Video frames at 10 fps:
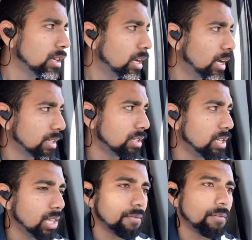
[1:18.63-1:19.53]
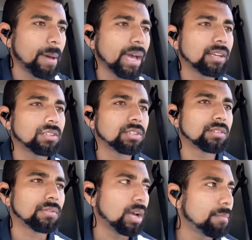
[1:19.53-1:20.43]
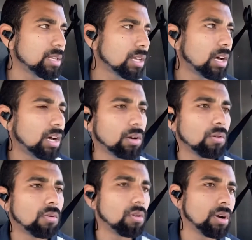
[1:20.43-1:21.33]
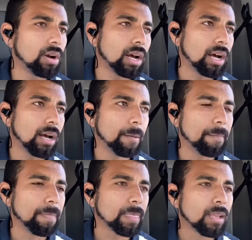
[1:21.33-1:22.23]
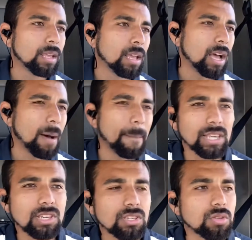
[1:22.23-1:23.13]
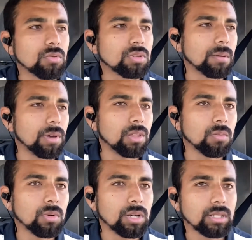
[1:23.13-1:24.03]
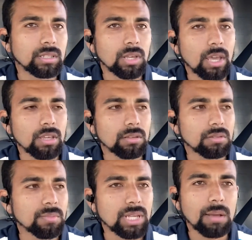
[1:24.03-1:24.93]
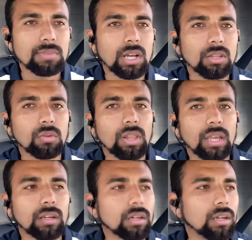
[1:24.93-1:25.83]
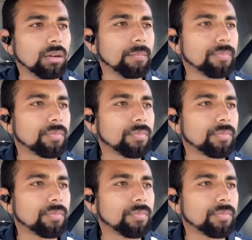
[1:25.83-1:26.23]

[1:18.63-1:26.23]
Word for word: uh, to deliver packages for Amazon, or um, I might just do some other ones. Yeah, sometimes I'll do like um,